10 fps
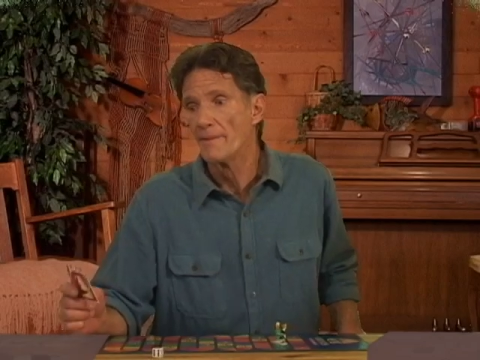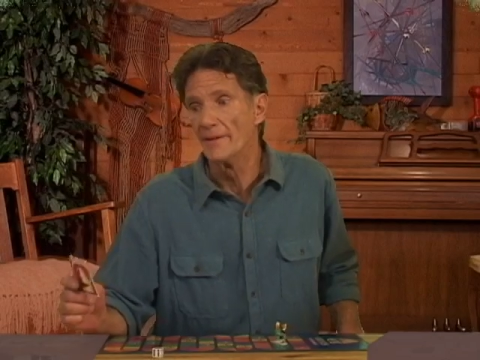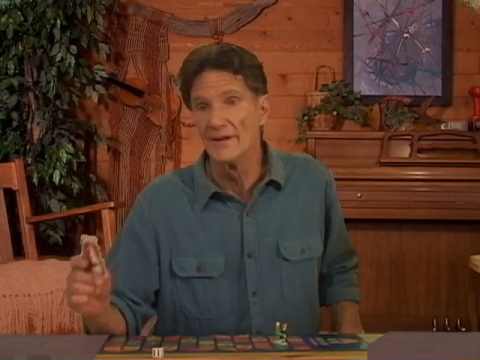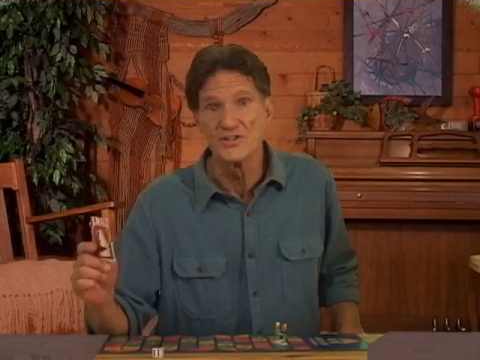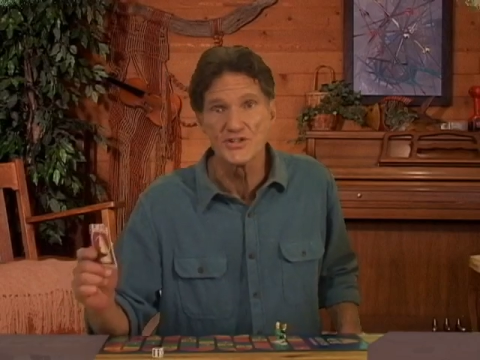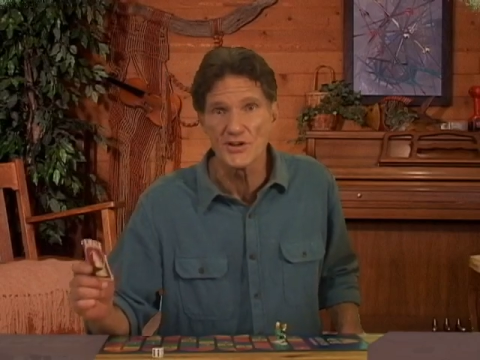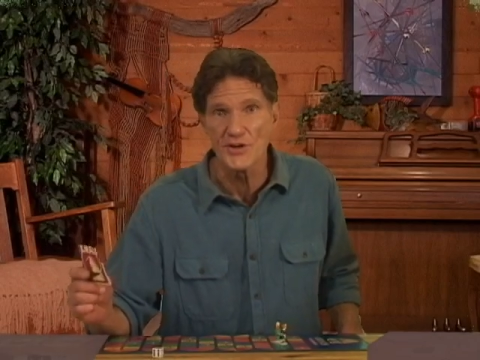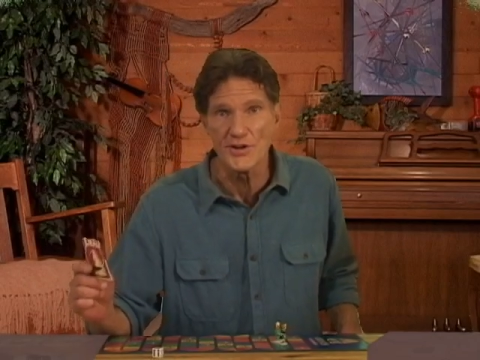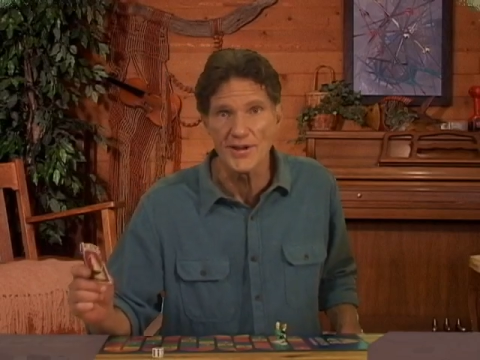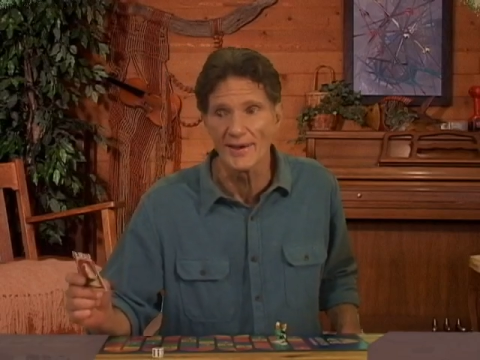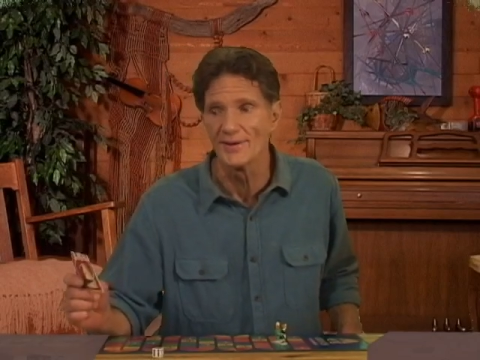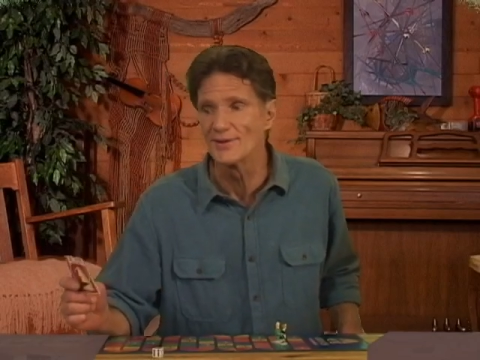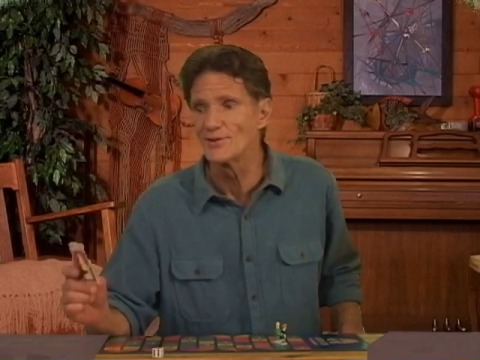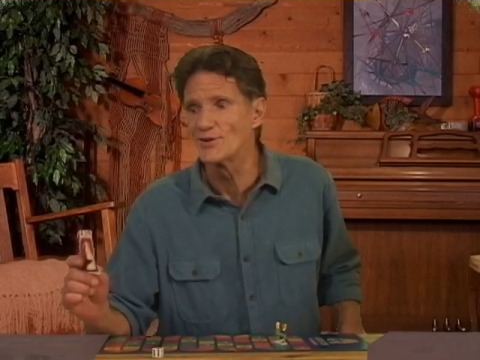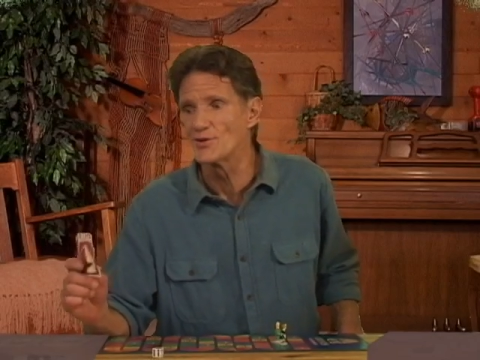In 60
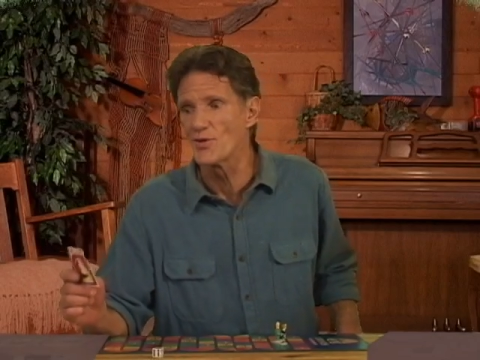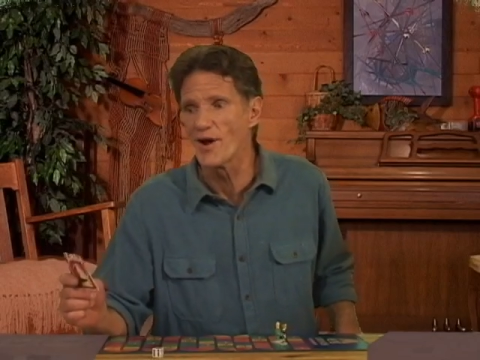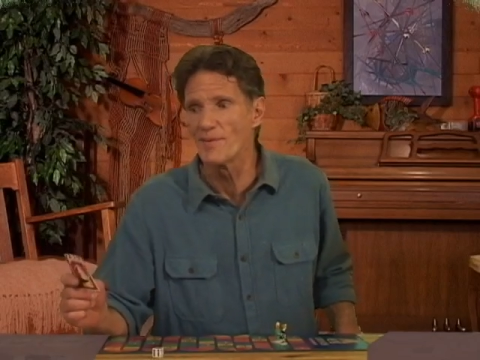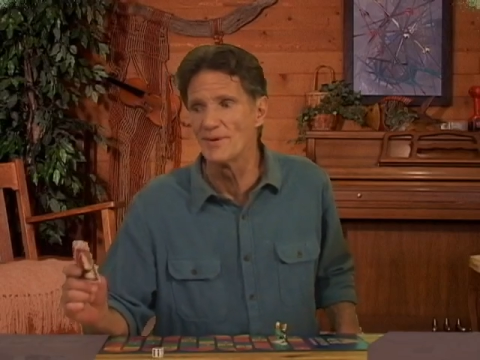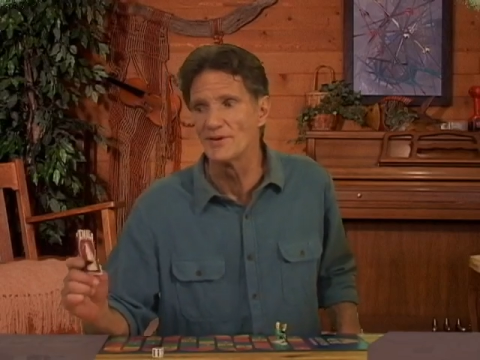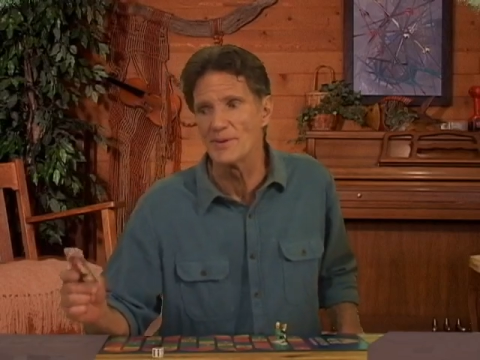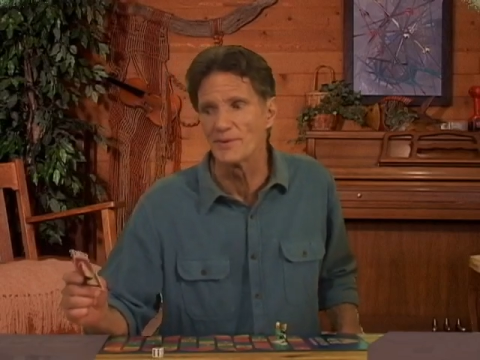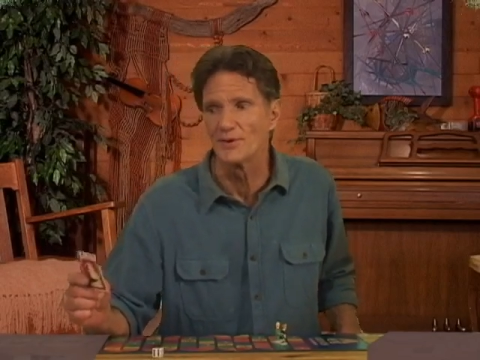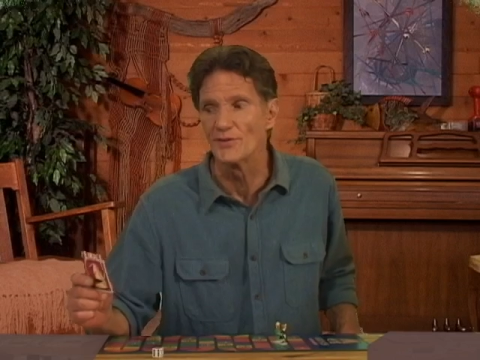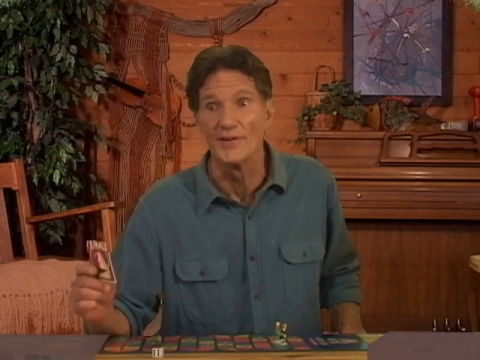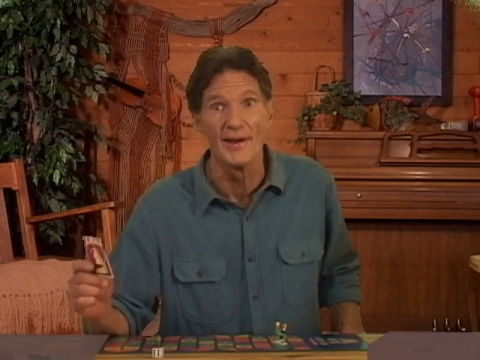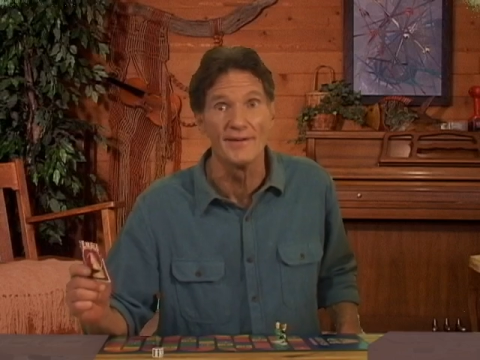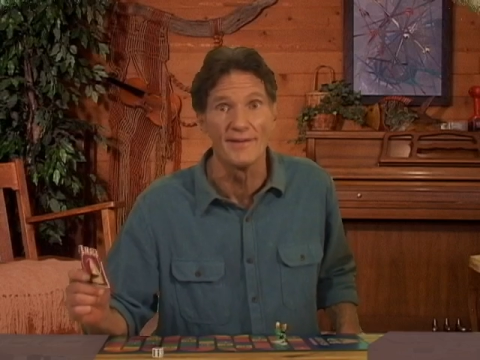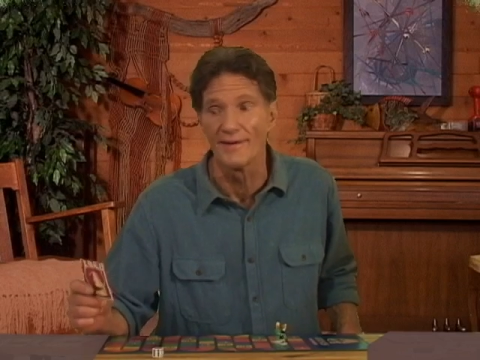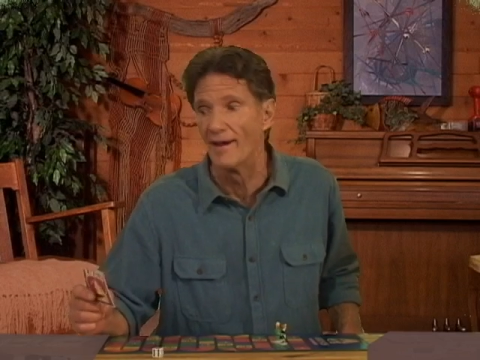seconds, describe a typical day
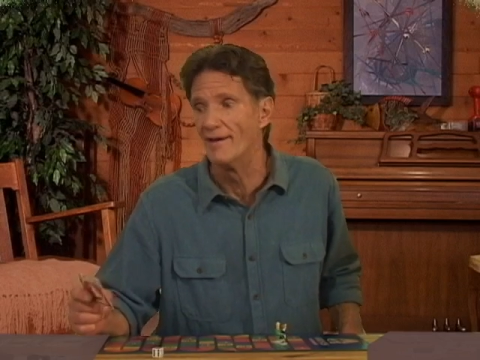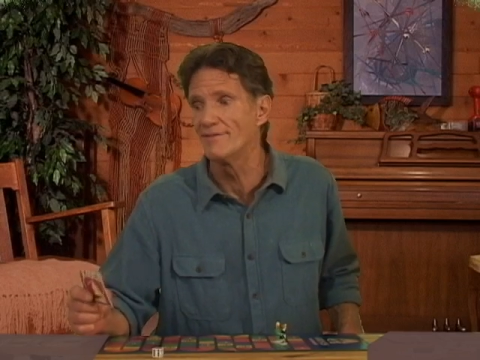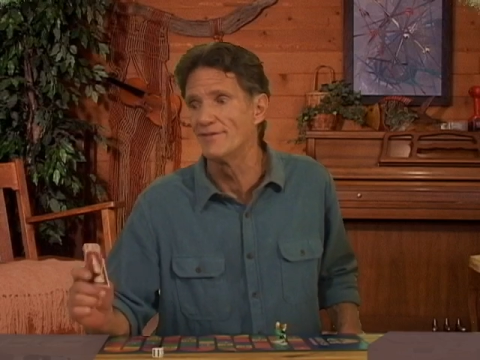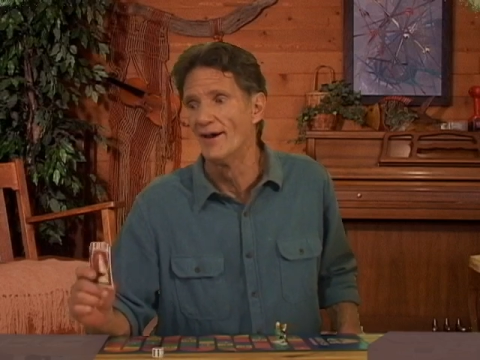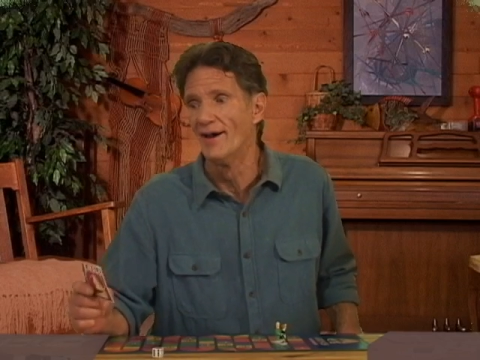in the life